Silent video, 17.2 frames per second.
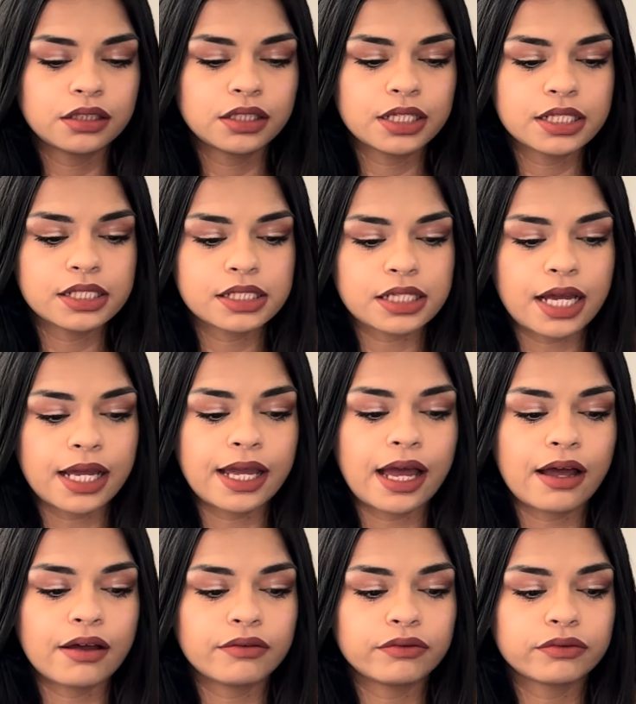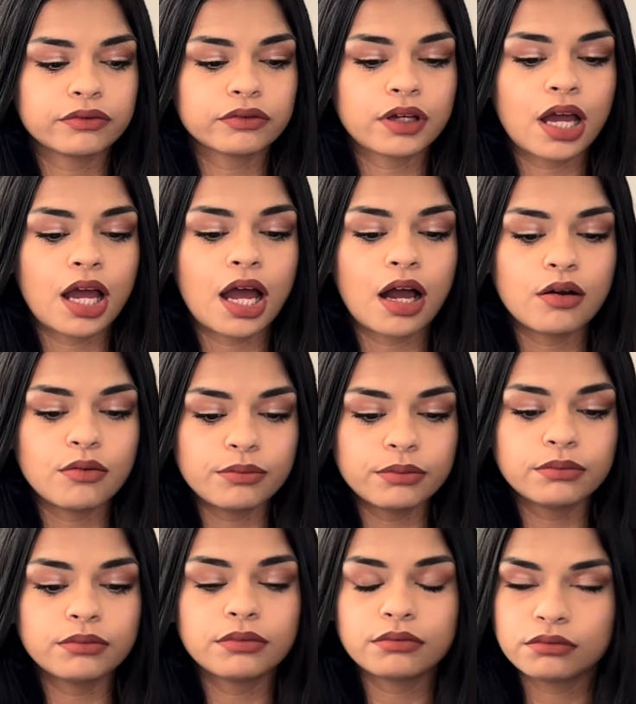I have how
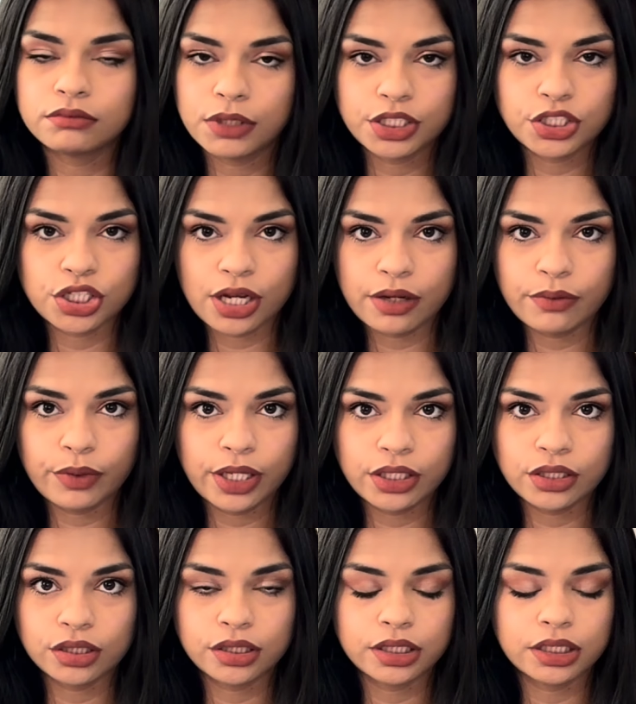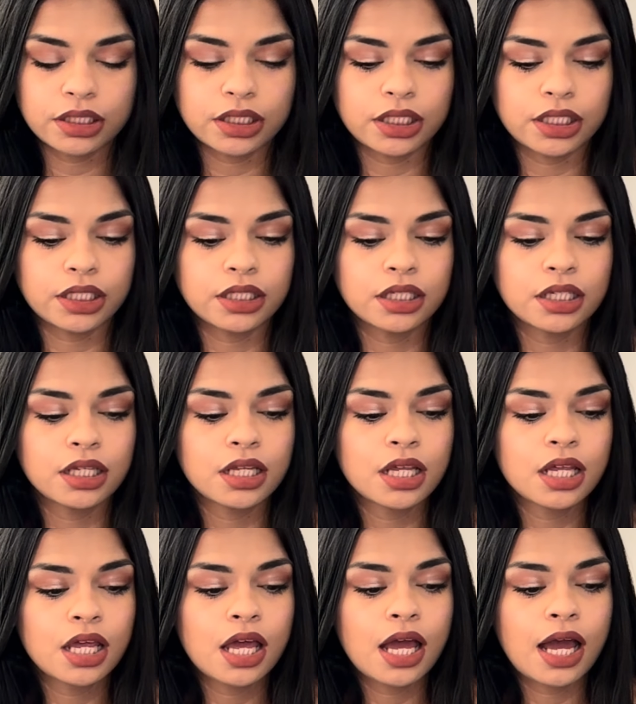much I weigh currently.
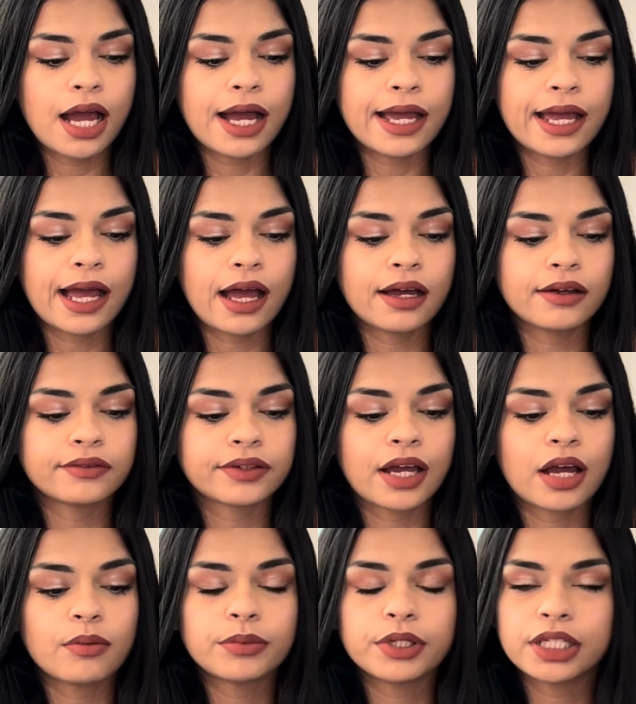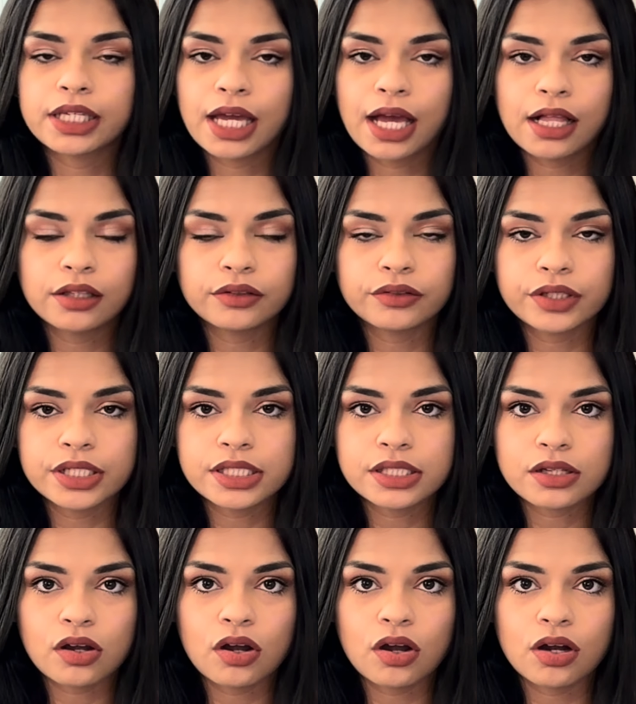I have how many
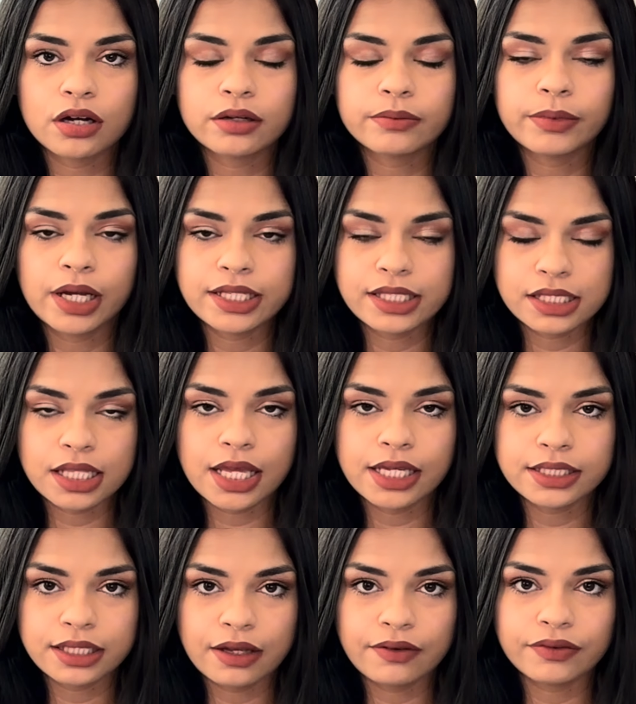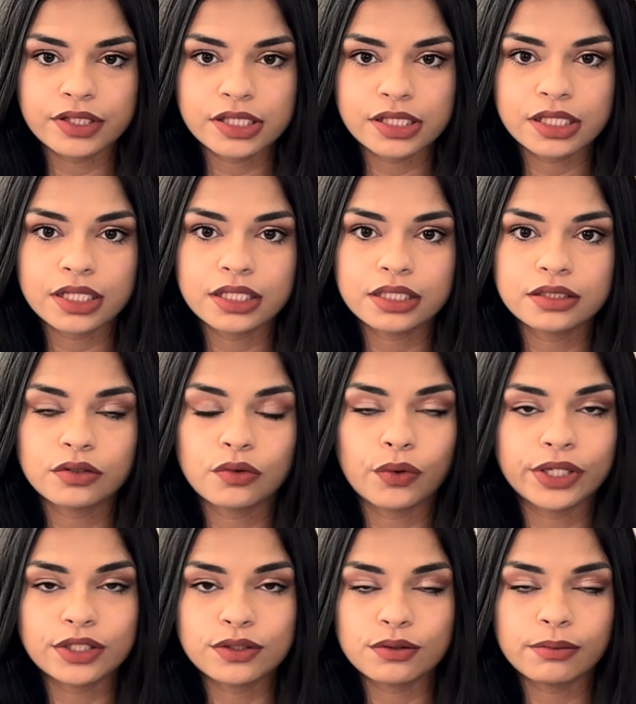calories are my slight deficit
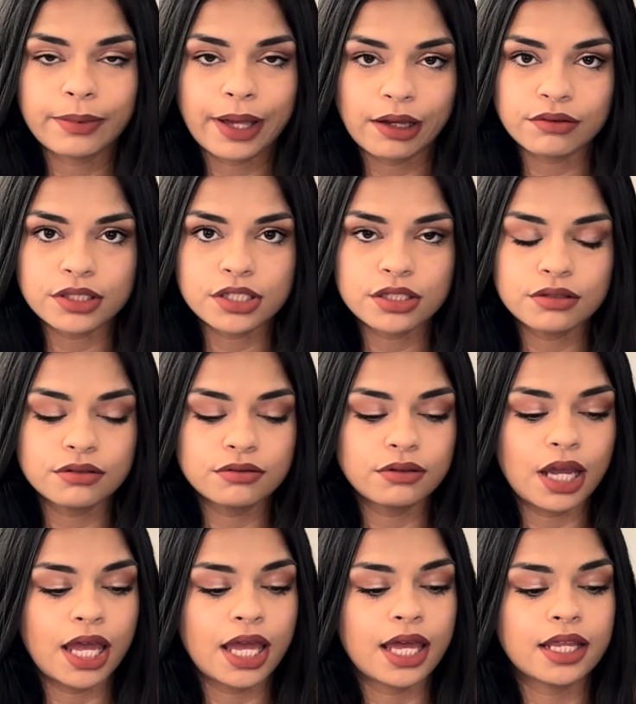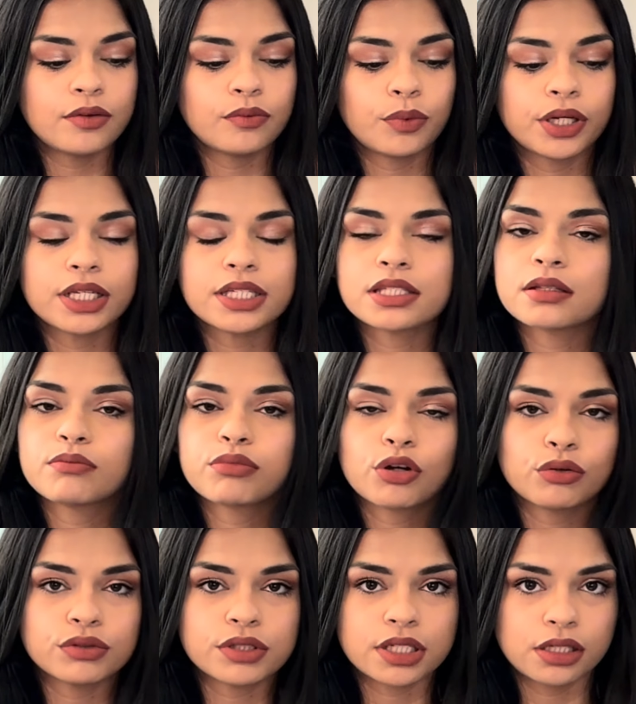going to amount to, and what is the
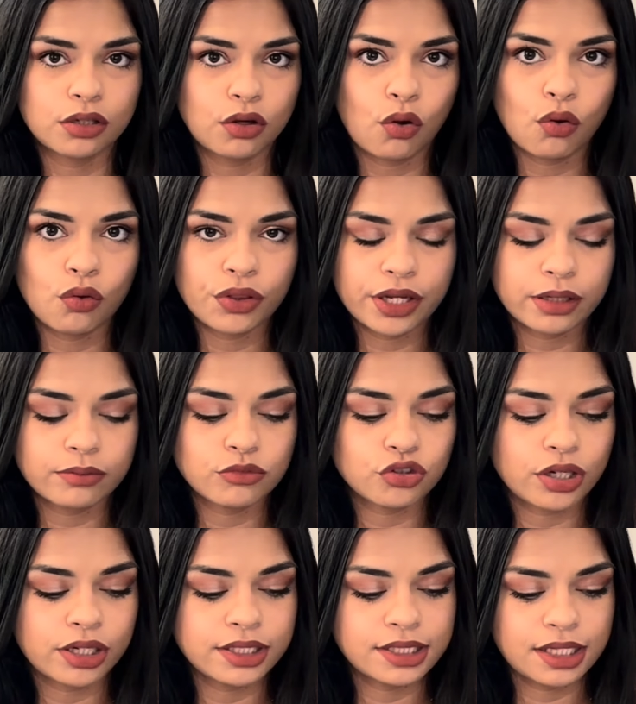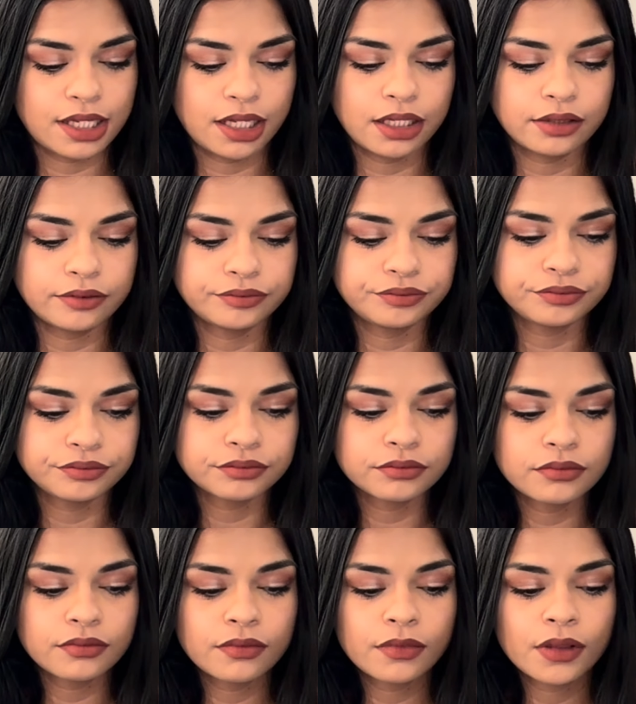protein goal that I'm trying to hit.
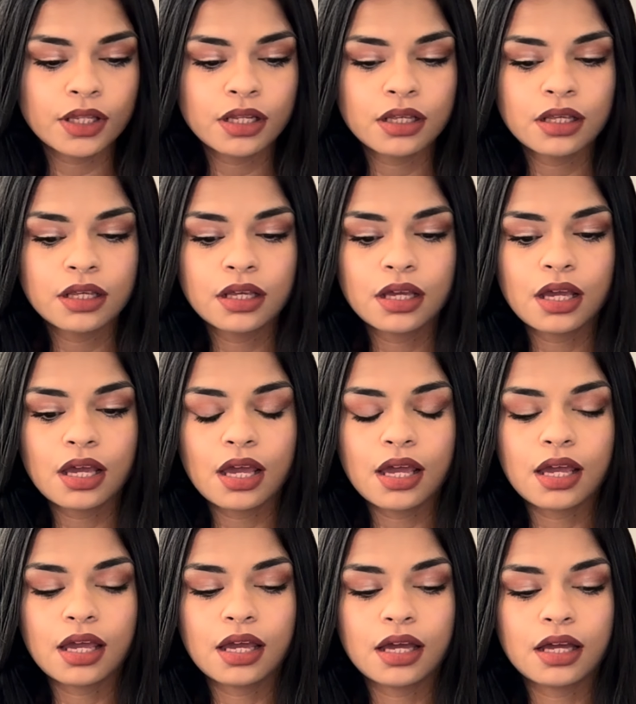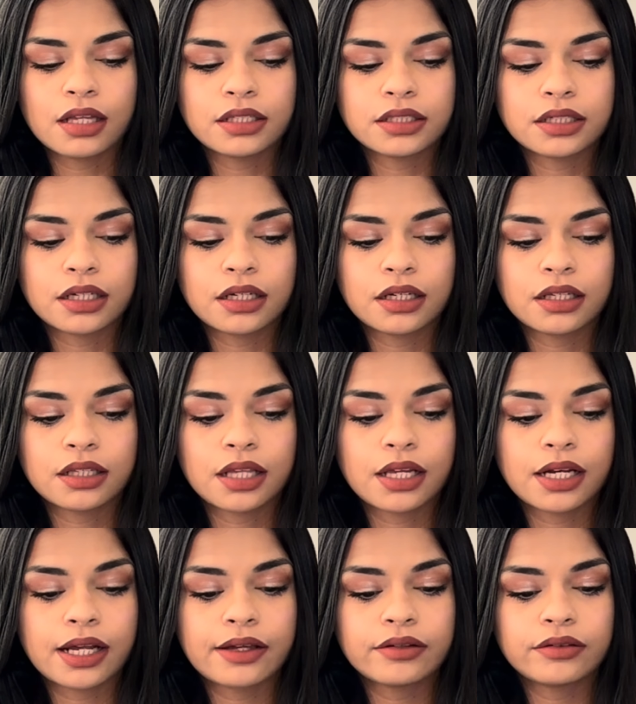And
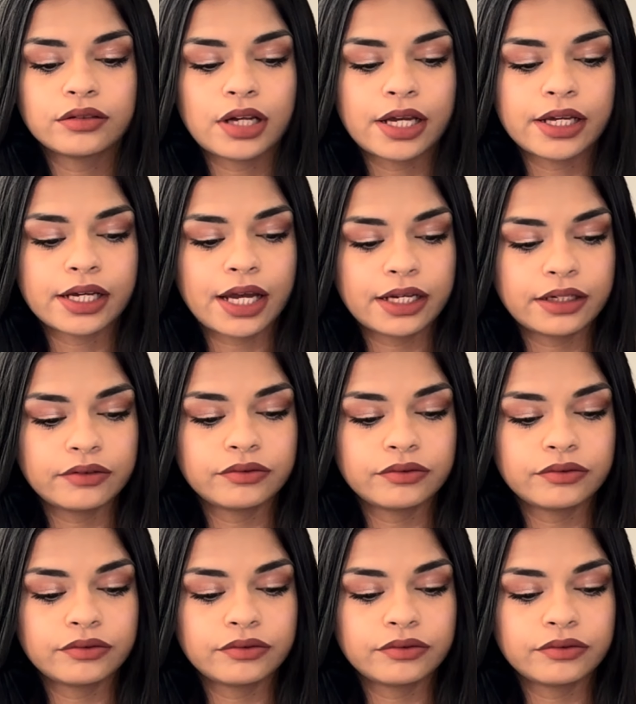then I kind